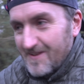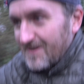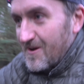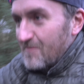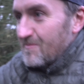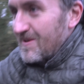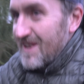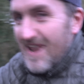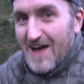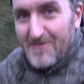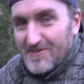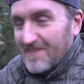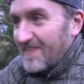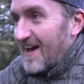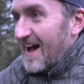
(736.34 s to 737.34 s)
I'm
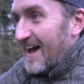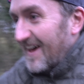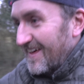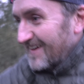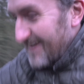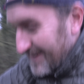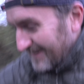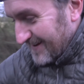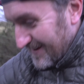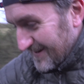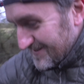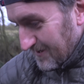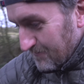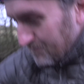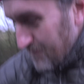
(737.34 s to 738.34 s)
loving that.
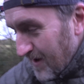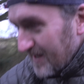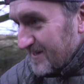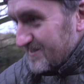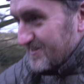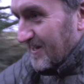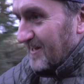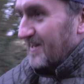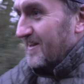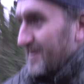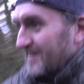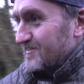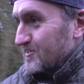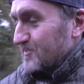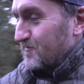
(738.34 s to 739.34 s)
It's amazing.
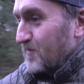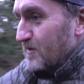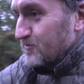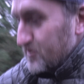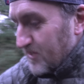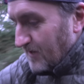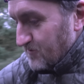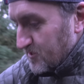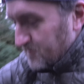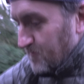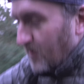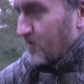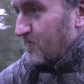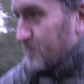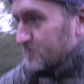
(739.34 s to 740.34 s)
It just feels so
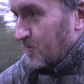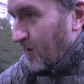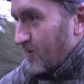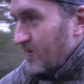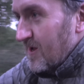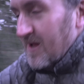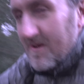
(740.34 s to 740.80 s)
smooth as well.